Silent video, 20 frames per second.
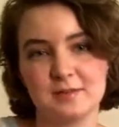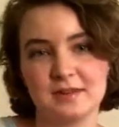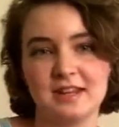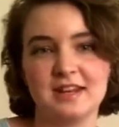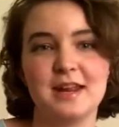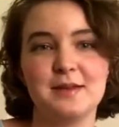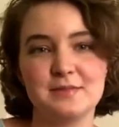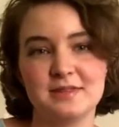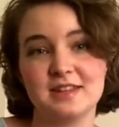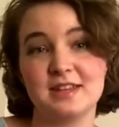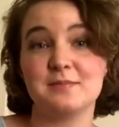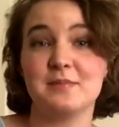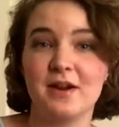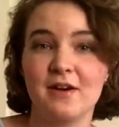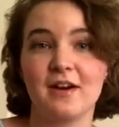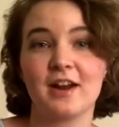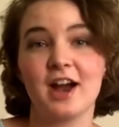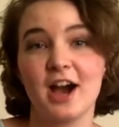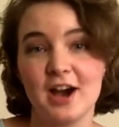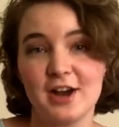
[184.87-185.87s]
and they named the
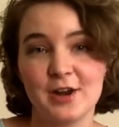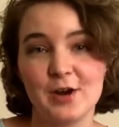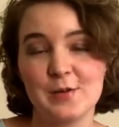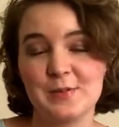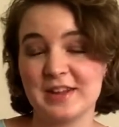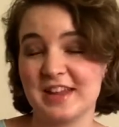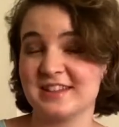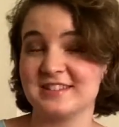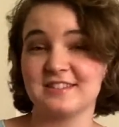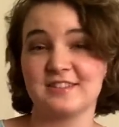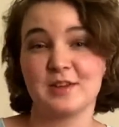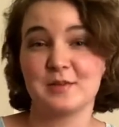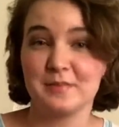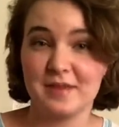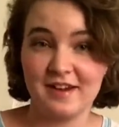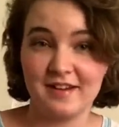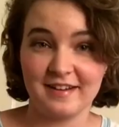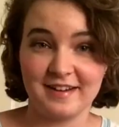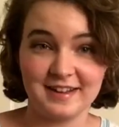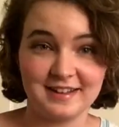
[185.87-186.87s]
Americano because of the
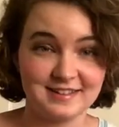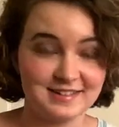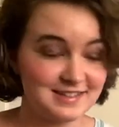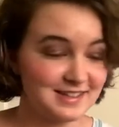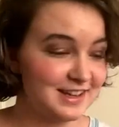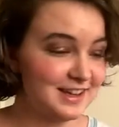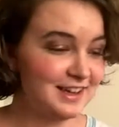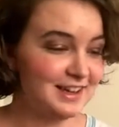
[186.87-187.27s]
Americans